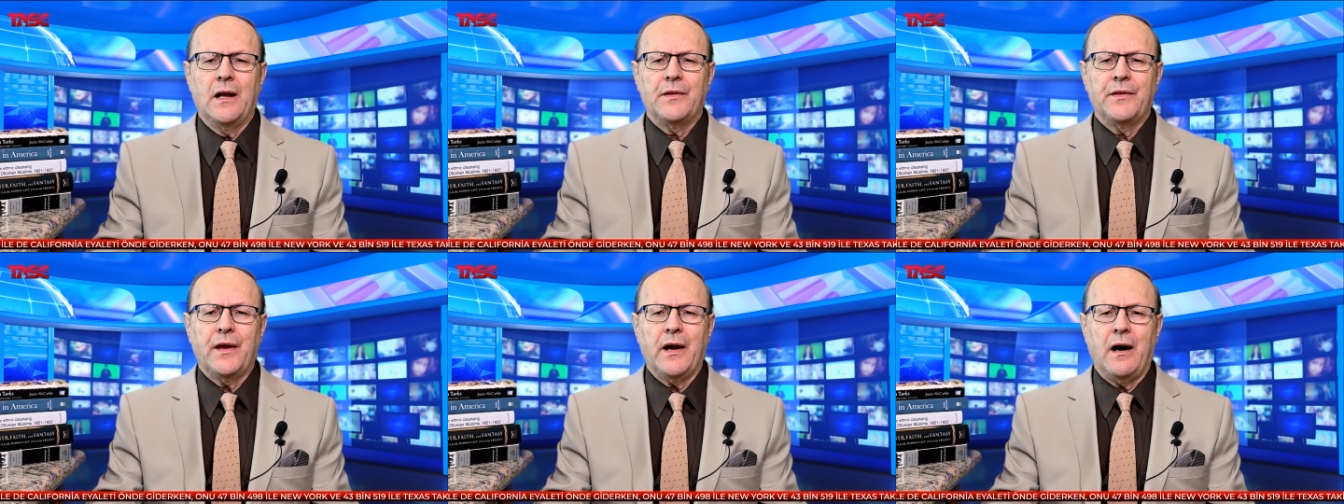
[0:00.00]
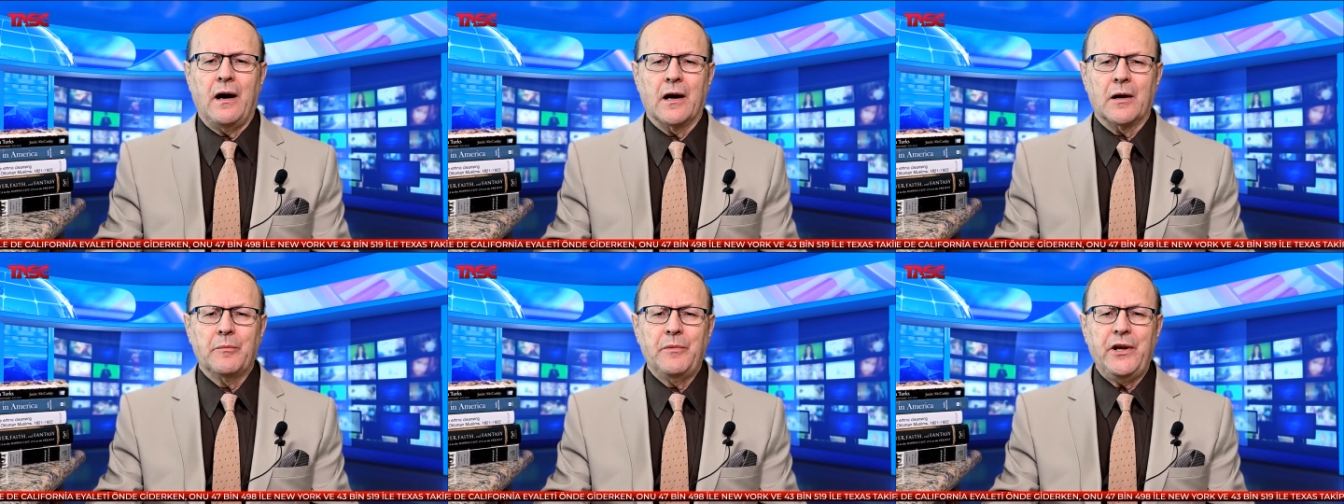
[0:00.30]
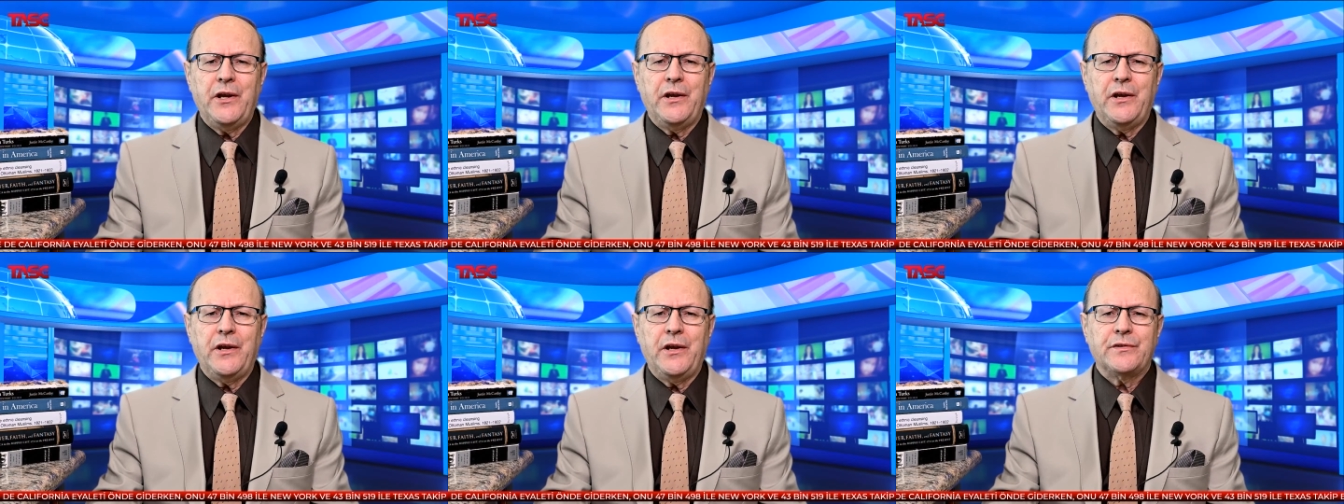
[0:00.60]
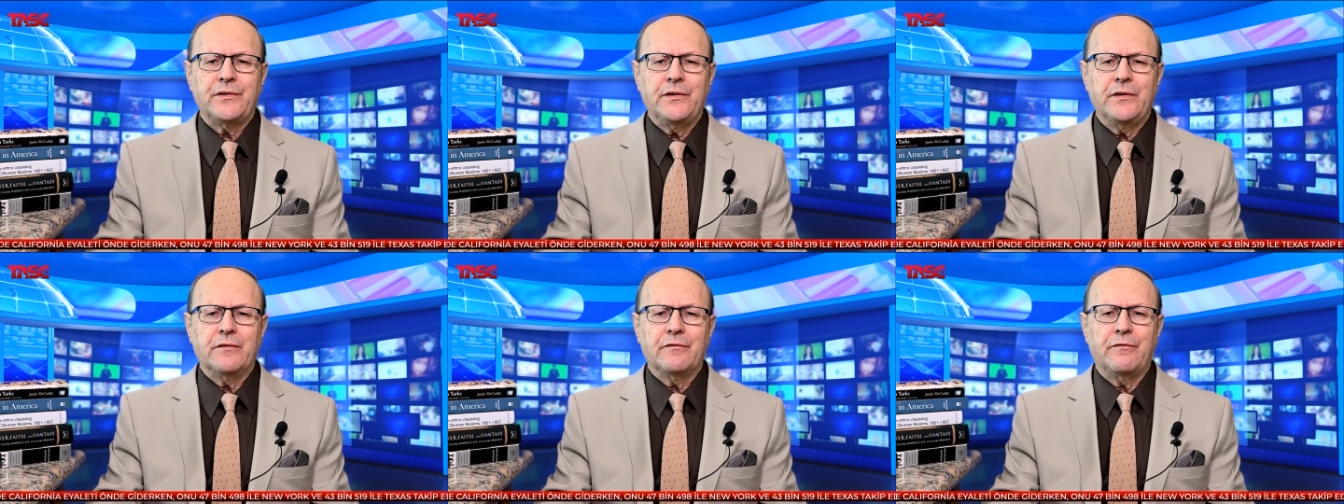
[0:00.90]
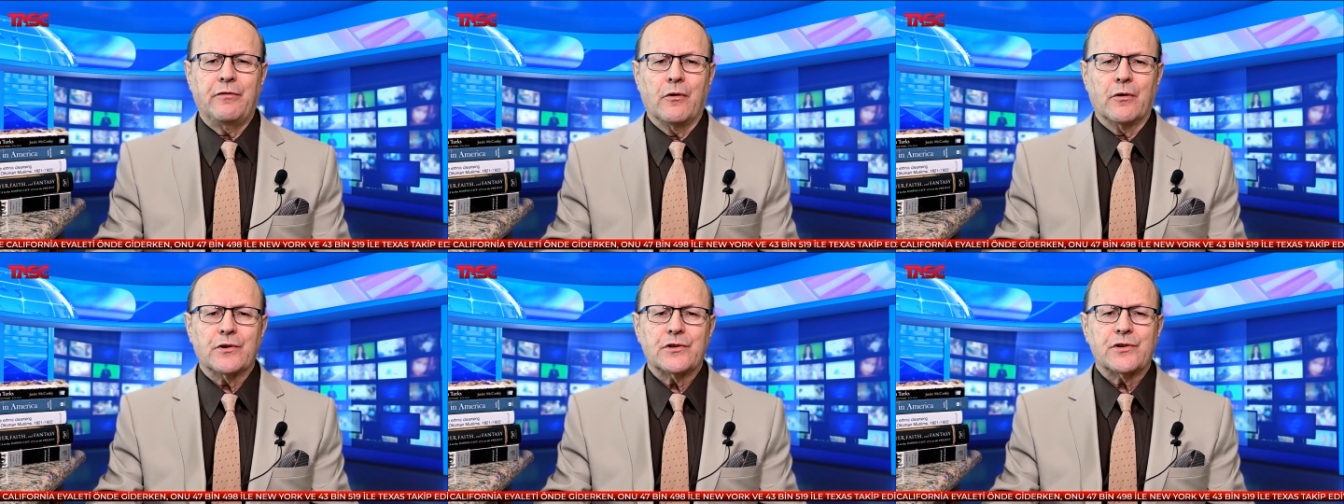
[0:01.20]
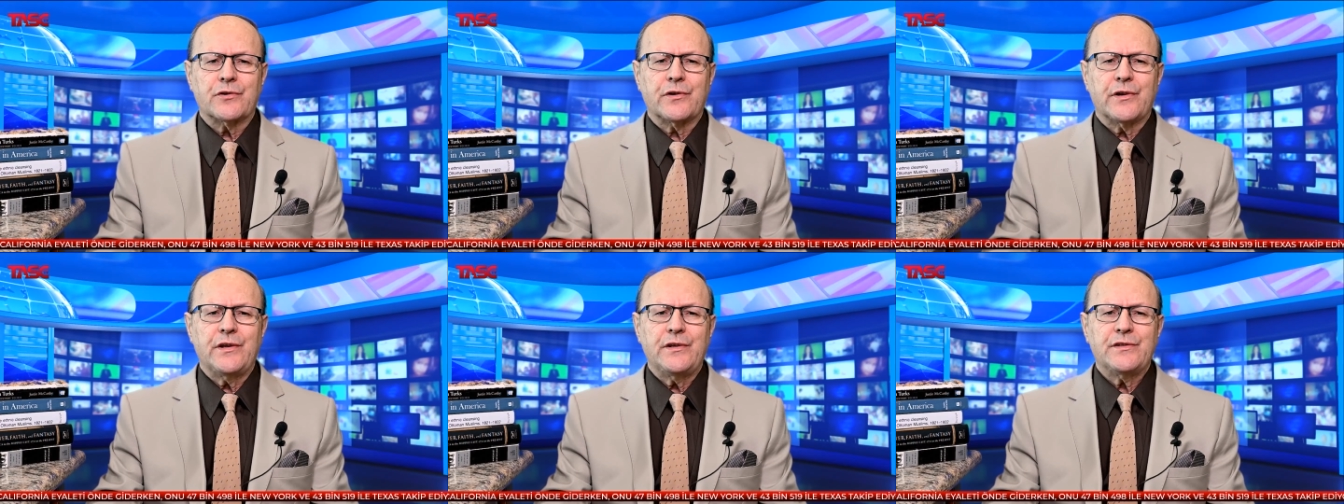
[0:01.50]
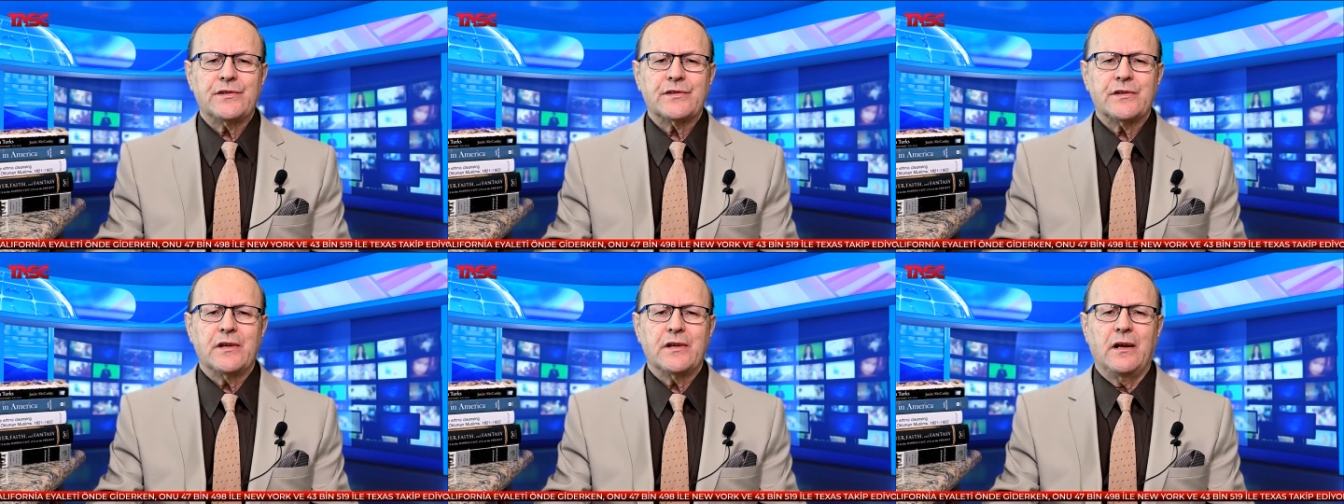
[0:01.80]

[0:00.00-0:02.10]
The Armenian forgeries